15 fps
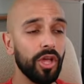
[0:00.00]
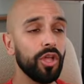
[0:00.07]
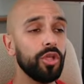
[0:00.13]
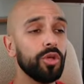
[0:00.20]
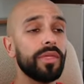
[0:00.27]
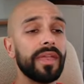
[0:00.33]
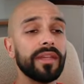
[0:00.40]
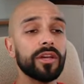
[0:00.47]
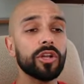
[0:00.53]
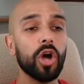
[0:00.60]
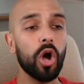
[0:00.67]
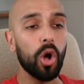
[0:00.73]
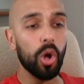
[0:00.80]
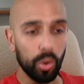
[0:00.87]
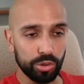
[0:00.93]
you're then going to
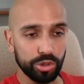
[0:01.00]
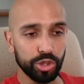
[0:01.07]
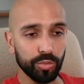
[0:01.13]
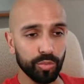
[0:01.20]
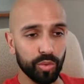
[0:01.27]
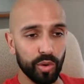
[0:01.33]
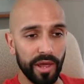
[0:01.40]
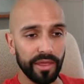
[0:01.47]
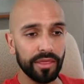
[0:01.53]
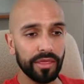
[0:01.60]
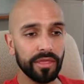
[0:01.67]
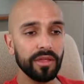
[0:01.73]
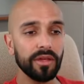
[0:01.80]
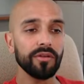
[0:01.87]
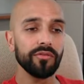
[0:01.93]
hold your breath
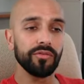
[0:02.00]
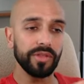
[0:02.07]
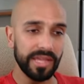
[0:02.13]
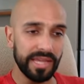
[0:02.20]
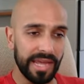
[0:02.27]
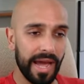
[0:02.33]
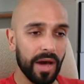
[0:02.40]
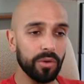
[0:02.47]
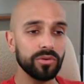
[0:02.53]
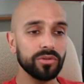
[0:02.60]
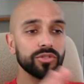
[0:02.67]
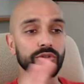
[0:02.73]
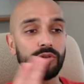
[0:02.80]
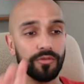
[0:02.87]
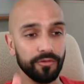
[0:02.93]
for the
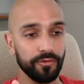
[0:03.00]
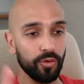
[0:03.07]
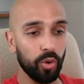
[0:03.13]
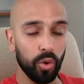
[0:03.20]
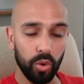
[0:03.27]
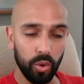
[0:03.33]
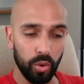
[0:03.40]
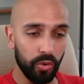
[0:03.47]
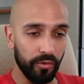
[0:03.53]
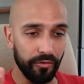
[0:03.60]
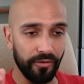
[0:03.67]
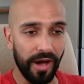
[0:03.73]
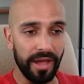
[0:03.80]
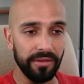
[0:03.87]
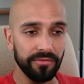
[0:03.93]
count to 4 or 5,